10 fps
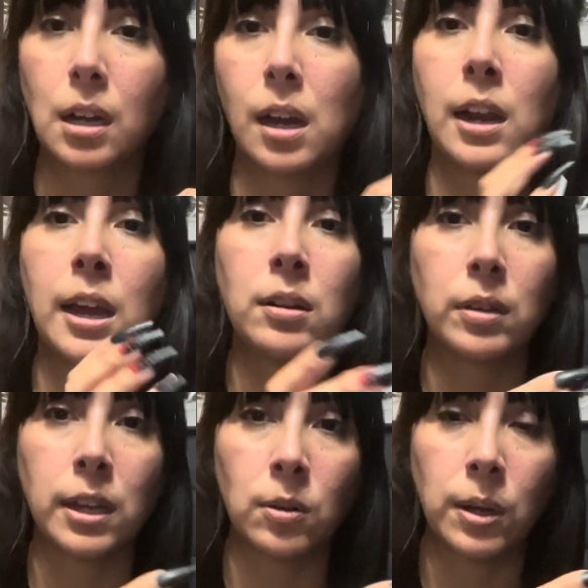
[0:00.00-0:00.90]
And I don't
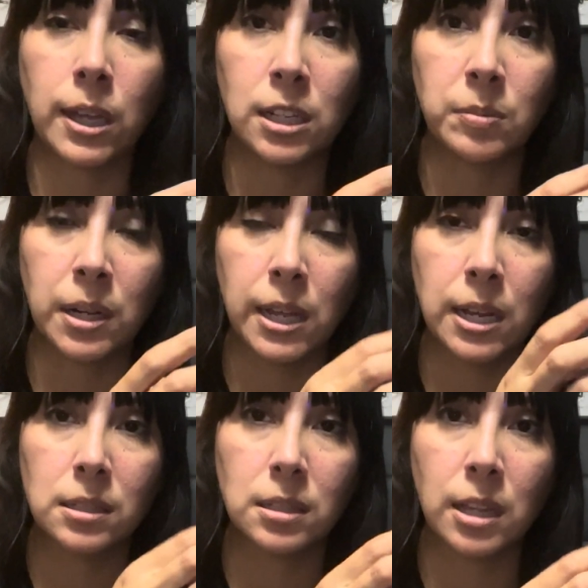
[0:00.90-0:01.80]
care what anybody
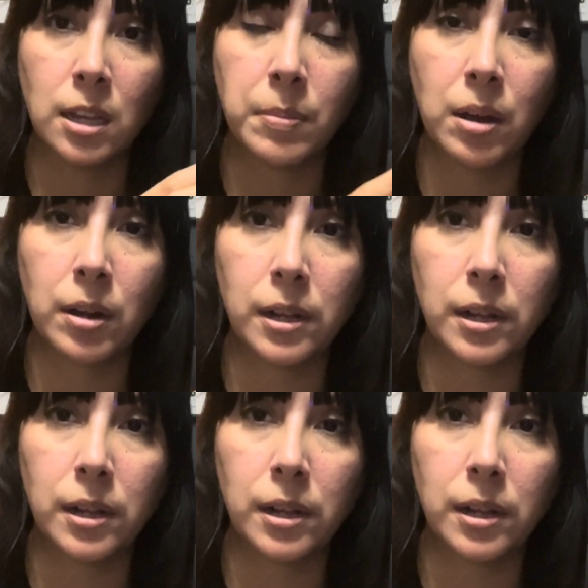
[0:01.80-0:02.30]
has to say about